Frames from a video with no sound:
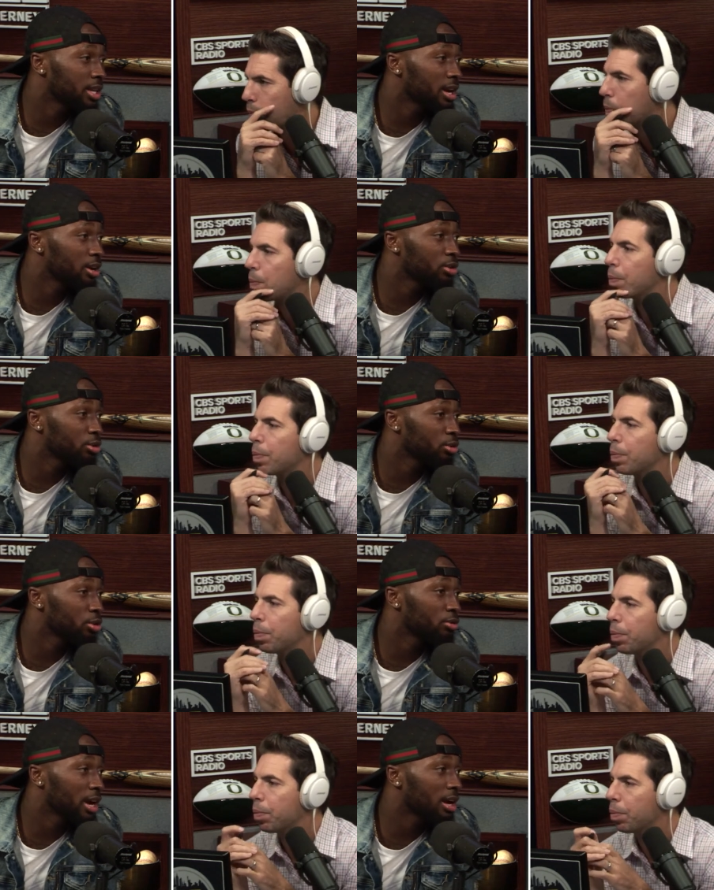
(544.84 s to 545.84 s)
Speaker 1: down, you
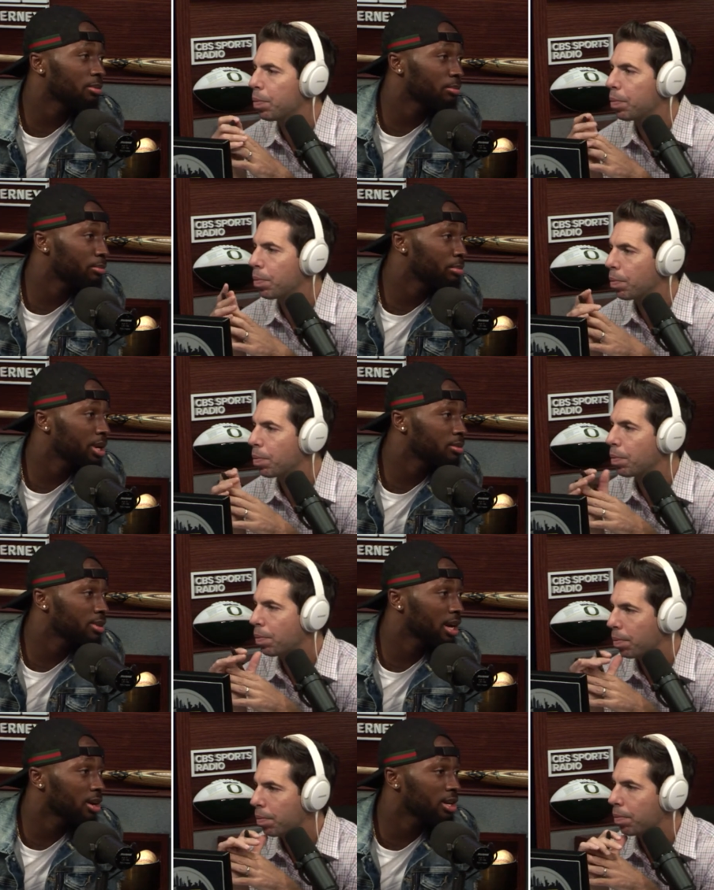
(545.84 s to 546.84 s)
you've got to pin them
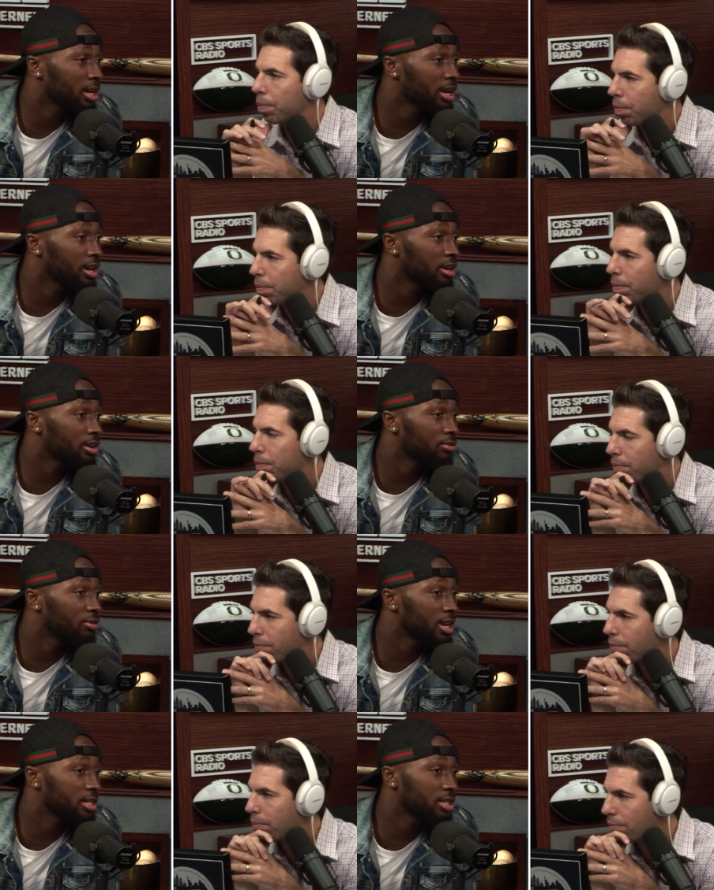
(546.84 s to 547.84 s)
down and, and, and
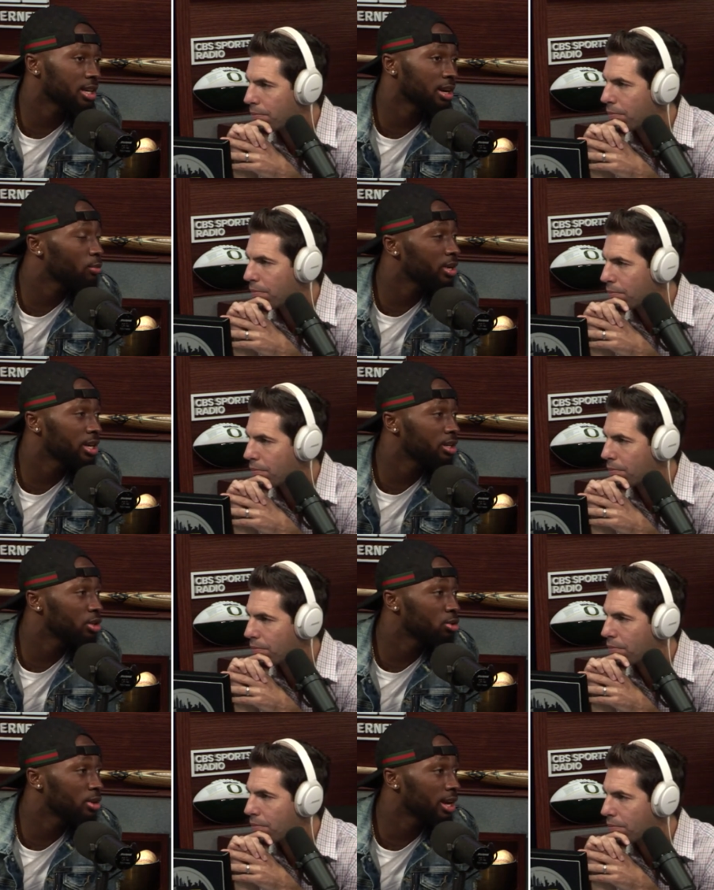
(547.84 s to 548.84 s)
finish it. And we didn't
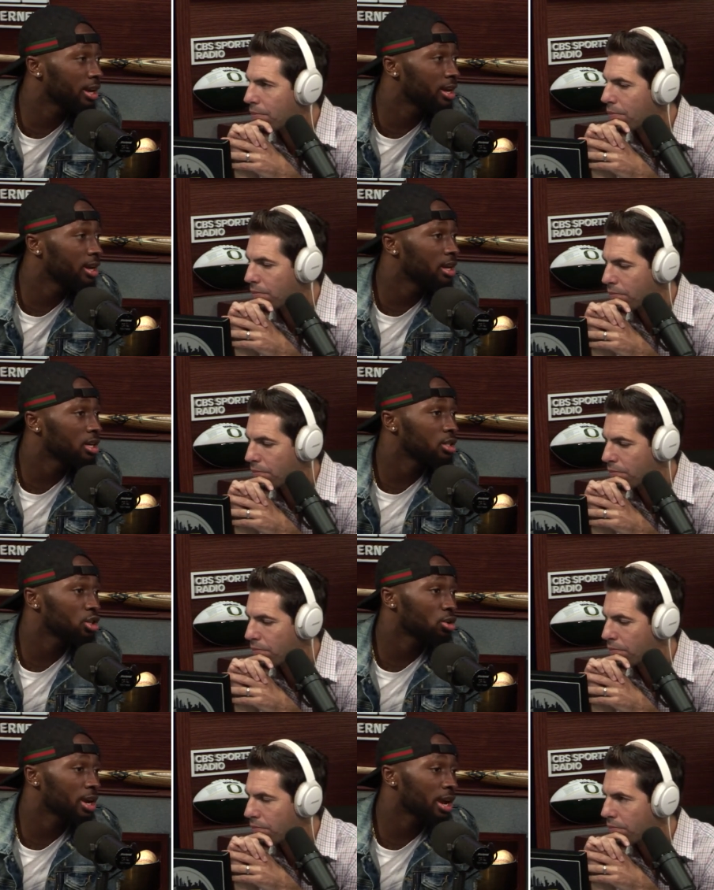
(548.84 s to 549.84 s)
do that.
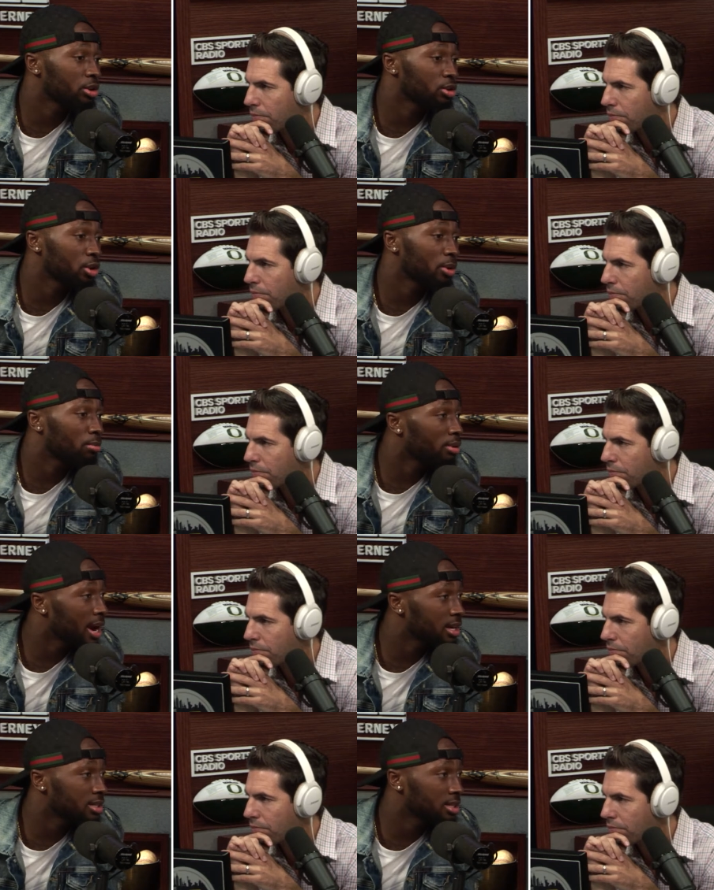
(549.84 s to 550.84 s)
So now, you know, in
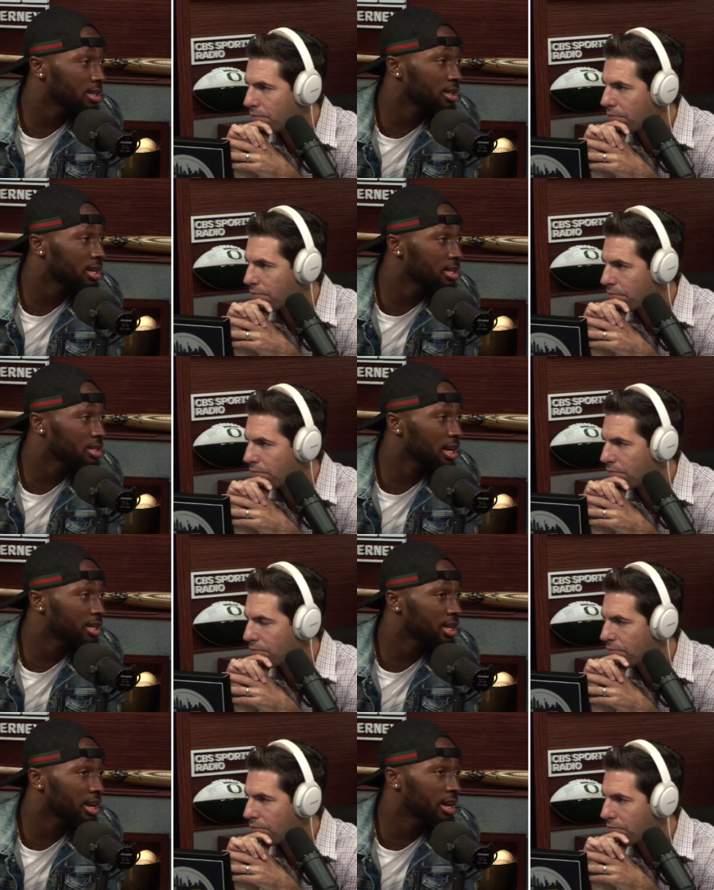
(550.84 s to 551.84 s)
practice and things like
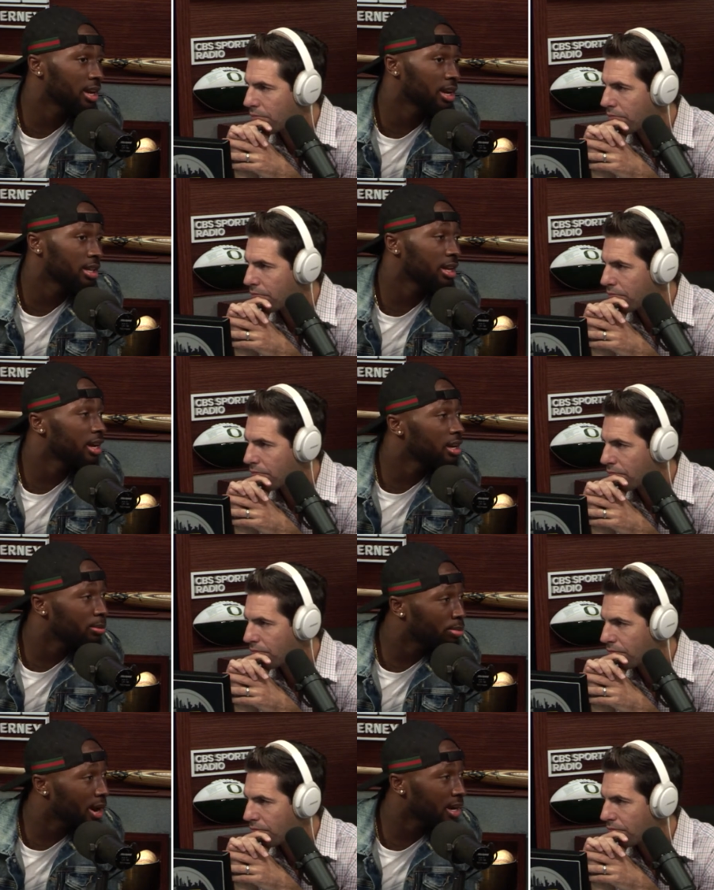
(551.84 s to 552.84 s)
that, the end
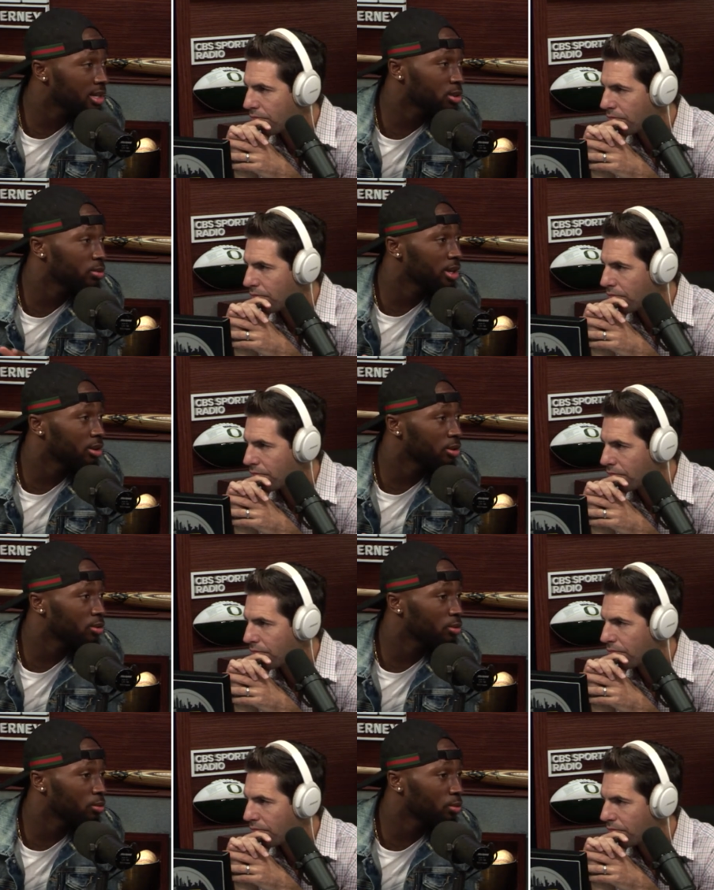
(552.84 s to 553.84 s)
of practice, we
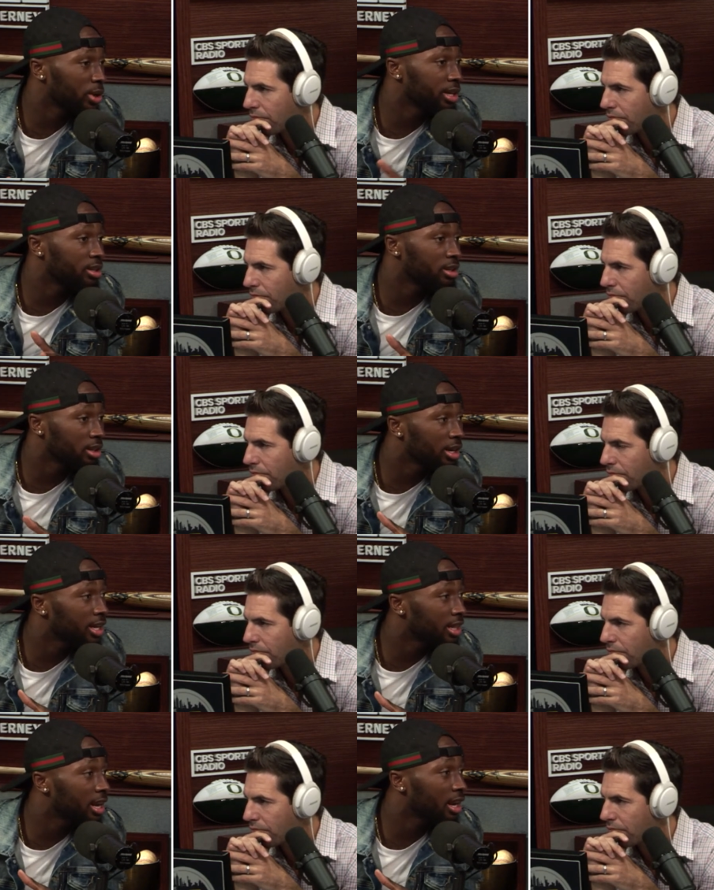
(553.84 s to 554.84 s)
we look
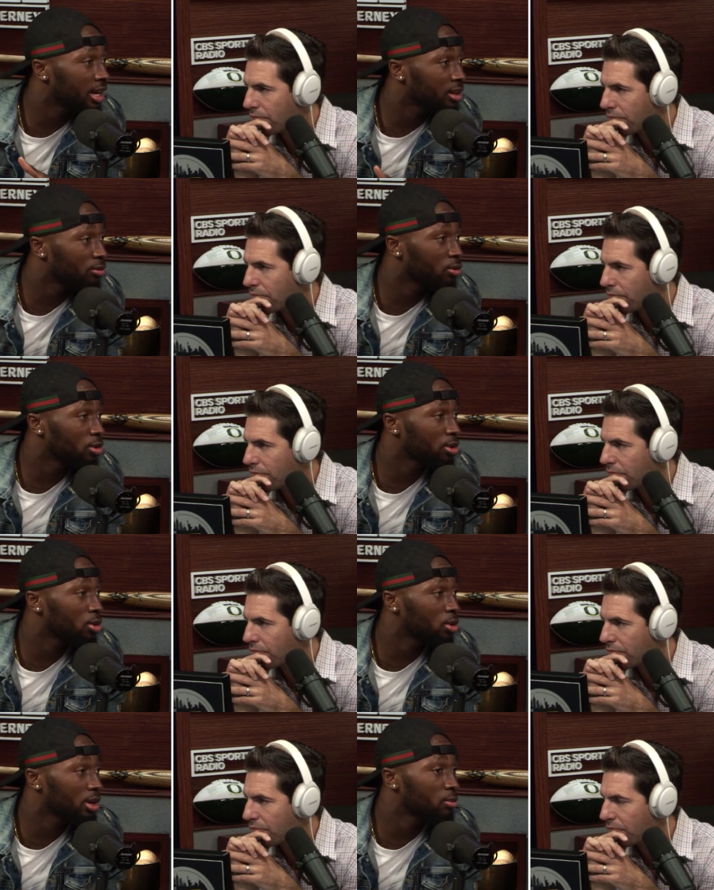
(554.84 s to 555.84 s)
at that like the fourth
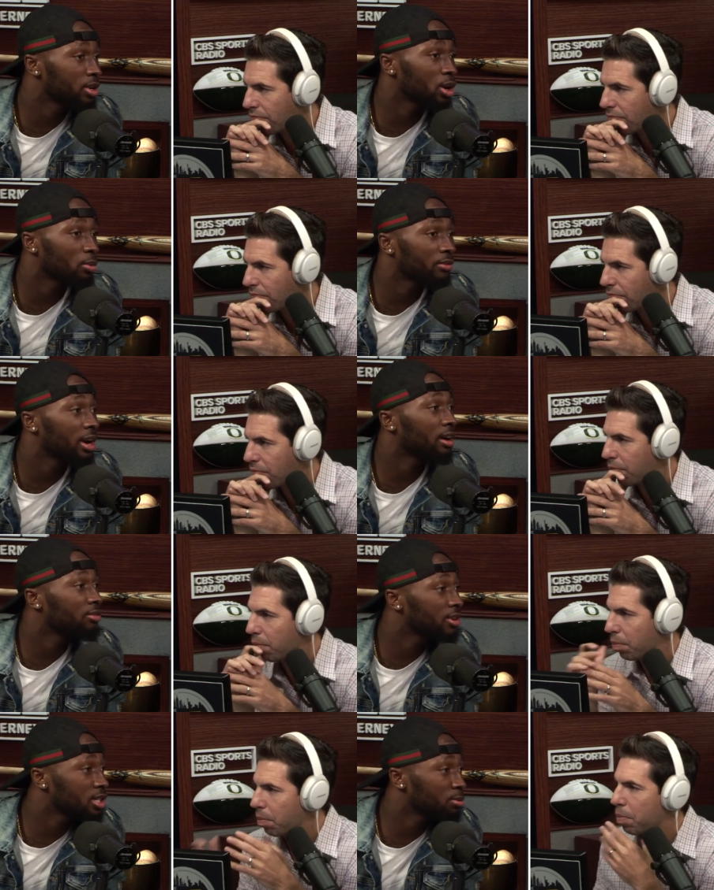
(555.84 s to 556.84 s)
quarter and we know we've got to
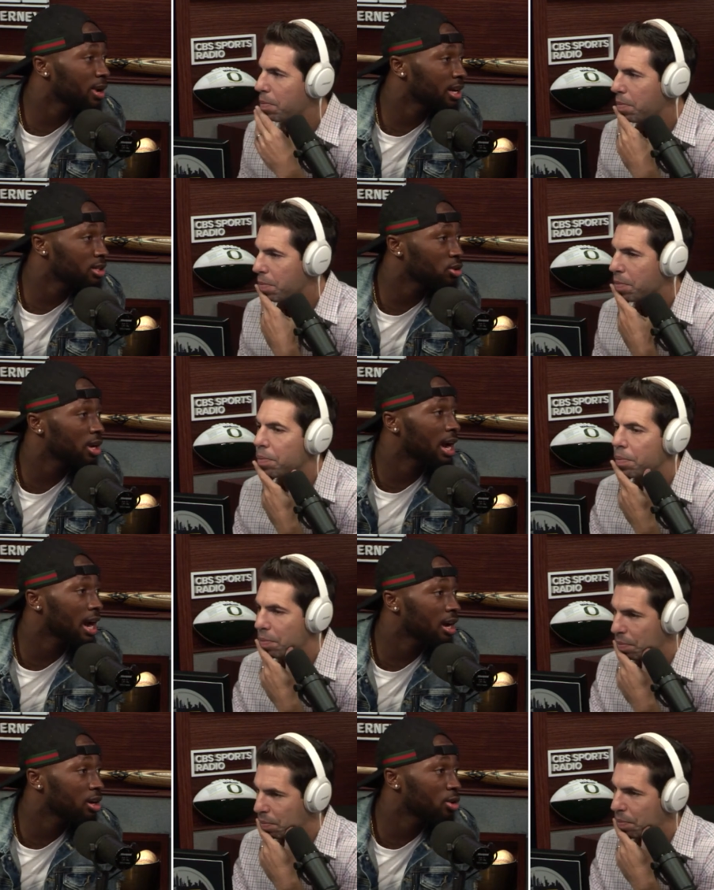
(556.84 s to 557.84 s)
finish practice on a
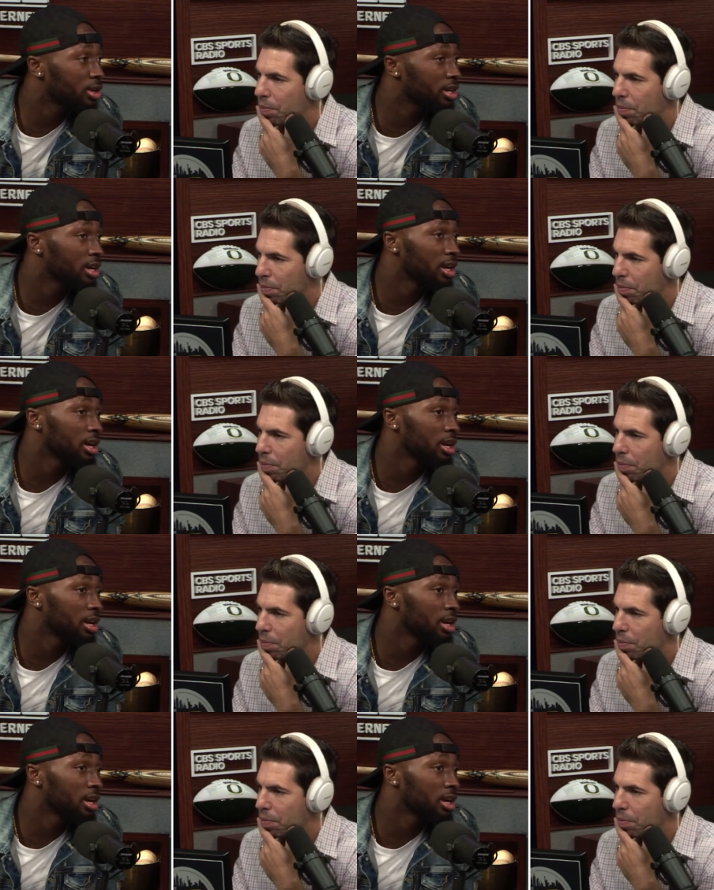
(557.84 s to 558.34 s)
high note and